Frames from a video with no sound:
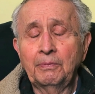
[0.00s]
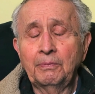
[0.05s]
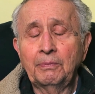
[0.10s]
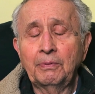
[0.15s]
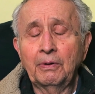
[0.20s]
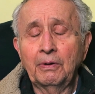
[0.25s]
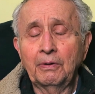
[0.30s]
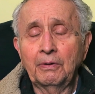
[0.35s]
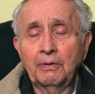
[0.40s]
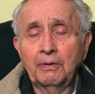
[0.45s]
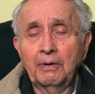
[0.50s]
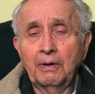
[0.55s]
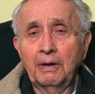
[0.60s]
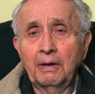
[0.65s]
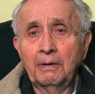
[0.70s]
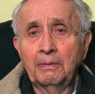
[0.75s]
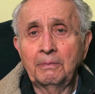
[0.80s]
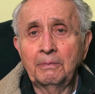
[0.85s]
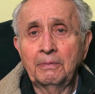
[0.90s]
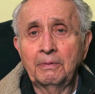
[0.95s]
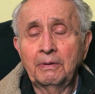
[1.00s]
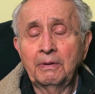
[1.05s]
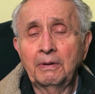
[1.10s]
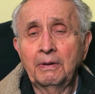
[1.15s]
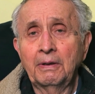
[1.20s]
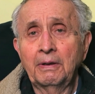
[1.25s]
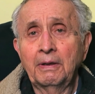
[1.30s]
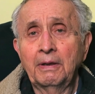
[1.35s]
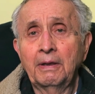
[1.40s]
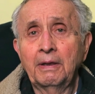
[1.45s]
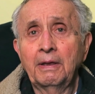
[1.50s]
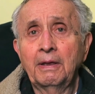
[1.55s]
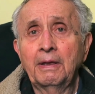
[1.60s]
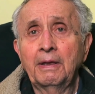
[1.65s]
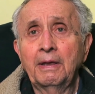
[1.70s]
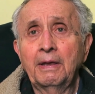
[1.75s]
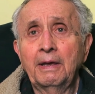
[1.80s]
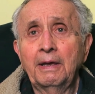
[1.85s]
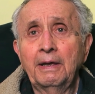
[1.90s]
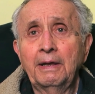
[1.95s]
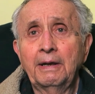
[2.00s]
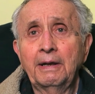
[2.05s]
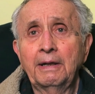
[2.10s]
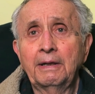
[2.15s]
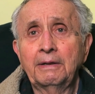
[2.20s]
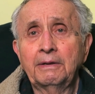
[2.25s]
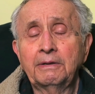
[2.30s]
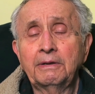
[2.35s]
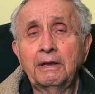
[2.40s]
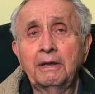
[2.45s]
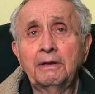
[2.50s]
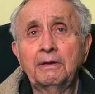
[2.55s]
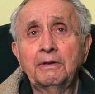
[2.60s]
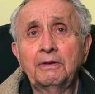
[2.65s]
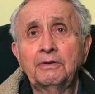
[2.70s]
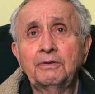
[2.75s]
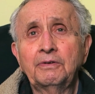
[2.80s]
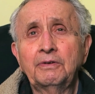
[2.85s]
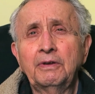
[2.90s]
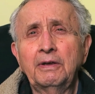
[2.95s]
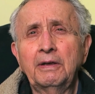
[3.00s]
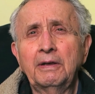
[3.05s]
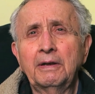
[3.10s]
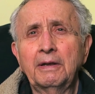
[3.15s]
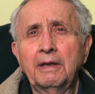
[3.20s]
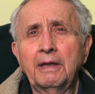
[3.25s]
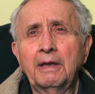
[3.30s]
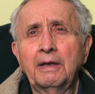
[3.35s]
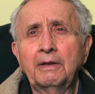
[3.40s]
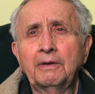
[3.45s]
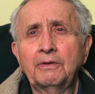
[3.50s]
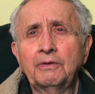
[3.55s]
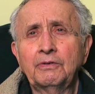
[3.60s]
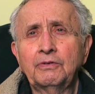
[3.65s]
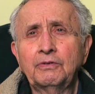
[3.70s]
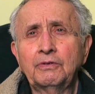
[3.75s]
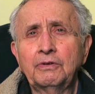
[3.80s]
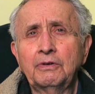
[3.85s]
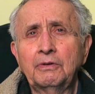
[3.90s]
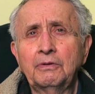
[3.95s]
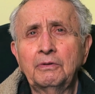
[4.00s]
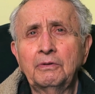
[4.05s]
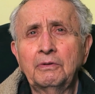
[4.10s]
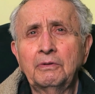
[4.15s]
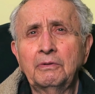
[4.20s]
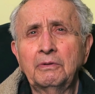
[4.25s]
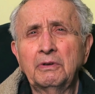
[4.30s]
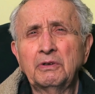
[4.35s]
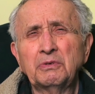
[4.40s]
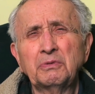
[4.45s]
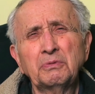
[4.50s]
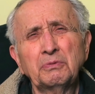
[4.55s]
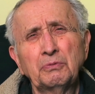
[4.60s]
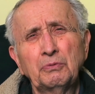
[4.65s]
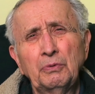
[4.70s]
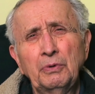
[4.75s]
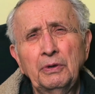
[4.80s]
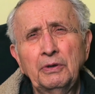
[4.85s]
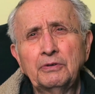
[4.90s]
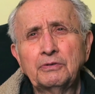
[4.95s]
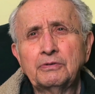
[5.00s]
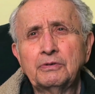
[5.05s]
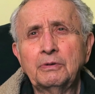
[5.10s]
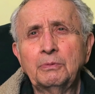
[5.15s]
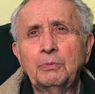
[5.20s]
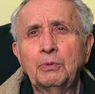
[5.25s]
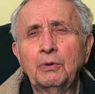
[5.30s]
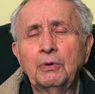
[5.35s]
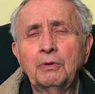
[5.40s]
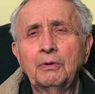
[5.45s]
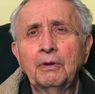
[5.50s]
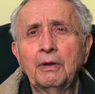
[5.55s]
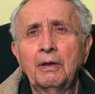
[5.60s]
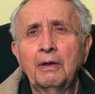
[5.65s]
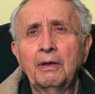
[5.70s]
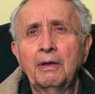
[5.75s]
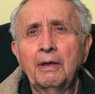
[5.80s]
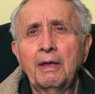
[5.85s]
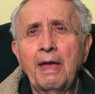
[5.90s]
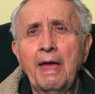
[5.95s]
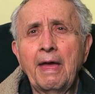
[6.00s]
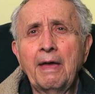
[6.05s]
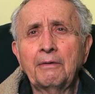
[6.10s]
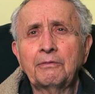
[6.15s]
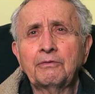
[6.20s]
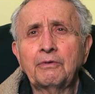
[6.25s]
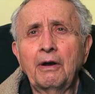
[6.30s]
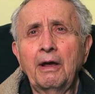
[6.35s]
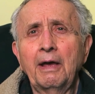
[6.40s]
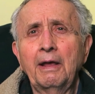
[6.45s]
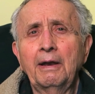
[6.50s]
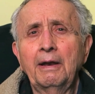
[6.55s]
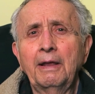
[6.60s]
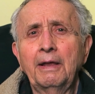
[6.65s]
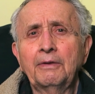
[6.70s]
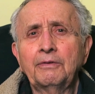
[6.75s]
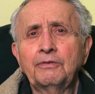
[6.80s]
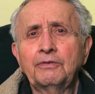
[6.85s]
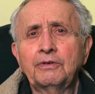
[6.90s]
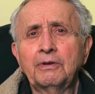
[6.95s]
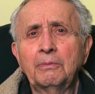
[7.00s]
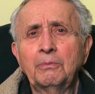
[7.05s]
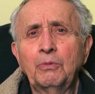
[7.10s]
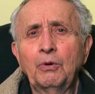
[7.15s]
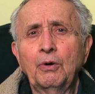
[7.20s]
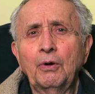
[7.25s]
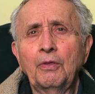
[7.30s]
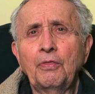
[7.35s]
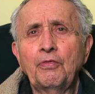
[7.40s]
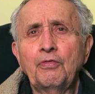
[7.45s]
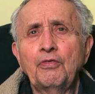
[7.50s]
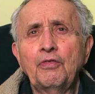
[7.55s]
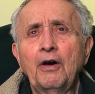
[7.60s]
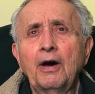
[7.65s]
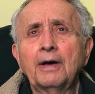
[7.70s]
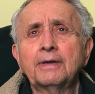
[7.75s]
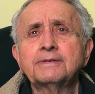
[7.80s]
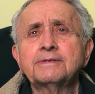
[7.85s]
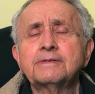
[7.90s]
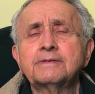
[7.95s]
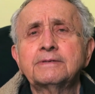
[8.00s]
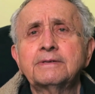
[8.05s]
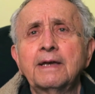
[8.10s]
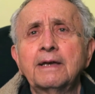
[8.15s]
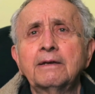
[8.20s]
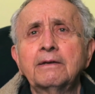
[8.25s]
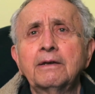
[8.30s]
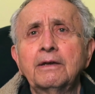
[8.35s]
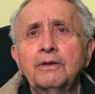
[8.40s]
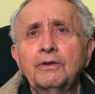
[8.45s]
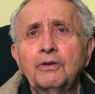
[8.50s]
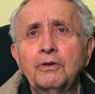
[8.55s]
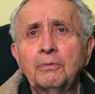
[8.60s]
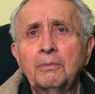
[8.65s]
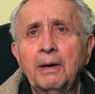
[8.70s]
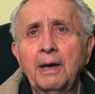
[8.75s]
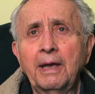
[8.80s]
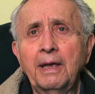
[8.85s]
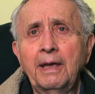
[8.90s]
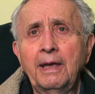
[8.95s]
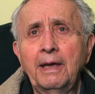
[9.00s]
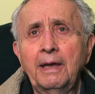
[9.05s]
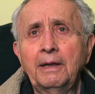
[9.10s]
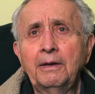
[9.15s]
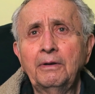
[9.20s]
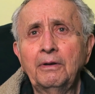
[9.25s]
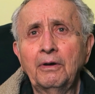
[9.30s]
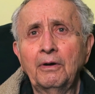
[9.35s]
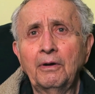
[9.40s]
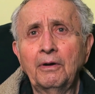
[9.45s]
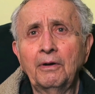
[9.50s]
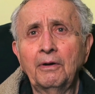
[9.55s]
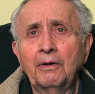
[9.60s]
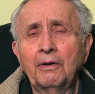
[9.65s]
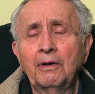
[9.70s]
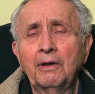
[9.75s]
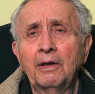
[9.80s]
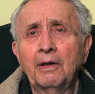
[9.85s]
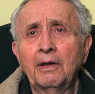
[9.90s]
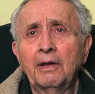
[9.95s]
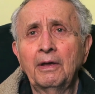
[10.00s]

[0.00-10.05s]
program, and I intend to see it again soon as reasonable, after I let some more thoughts sink into my head or